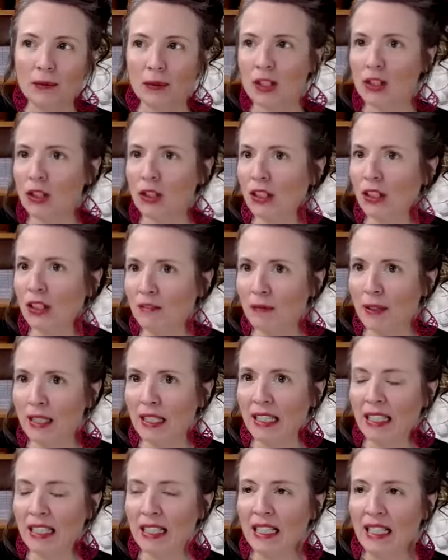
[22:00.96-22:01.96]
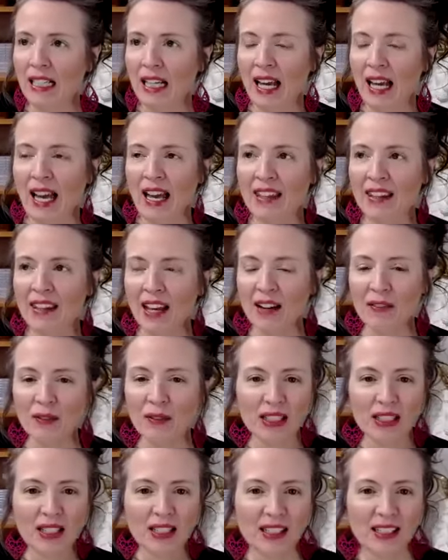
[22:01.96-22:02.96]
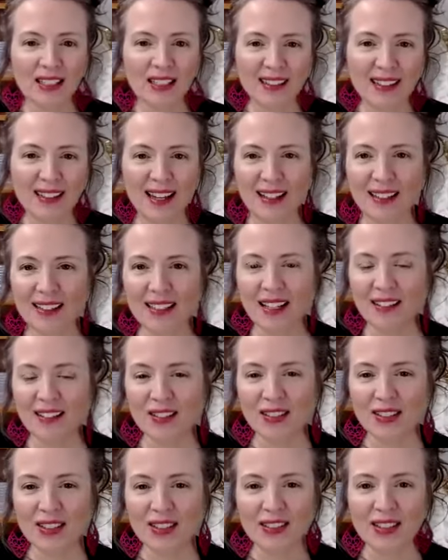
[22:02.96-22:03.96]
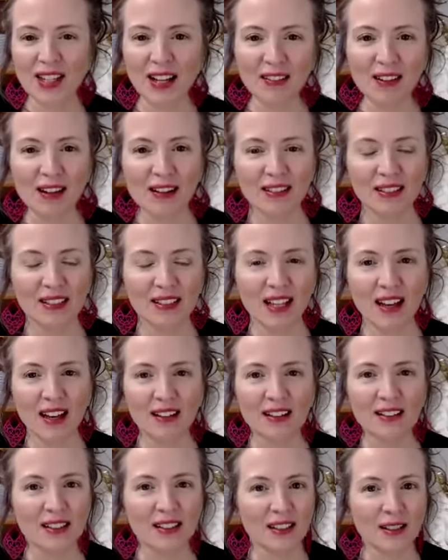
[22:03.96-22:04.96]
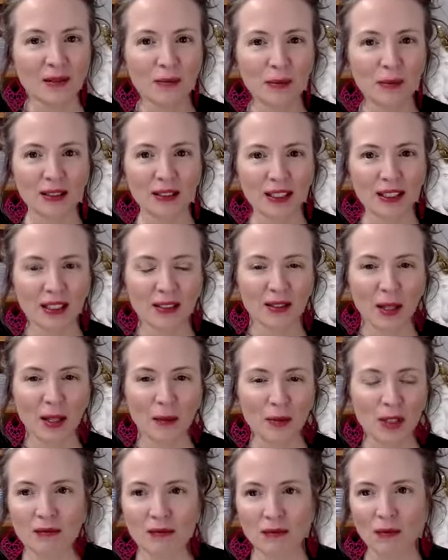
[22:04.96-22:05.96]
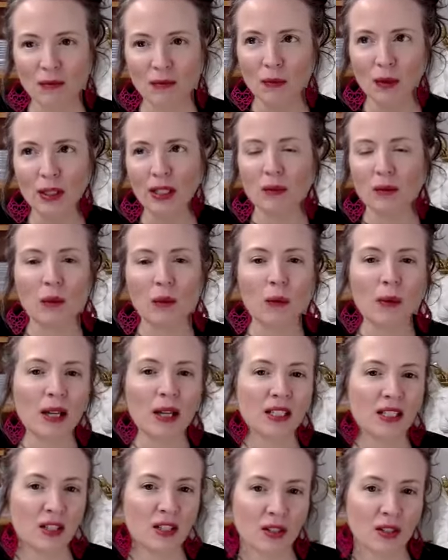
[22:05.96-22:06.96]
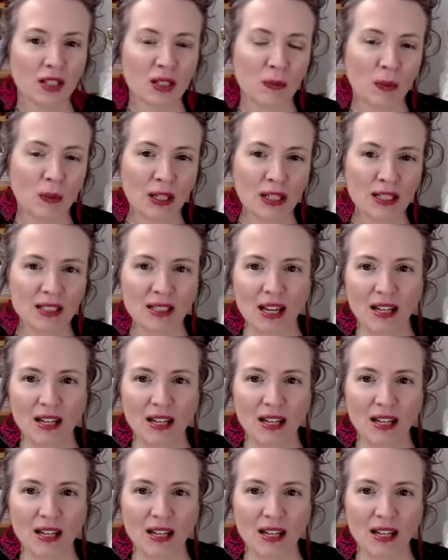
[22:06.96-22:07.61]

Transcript: that we shouldn't have been. And that really kind of tends to tear us down instead of building us up. In what way did you experience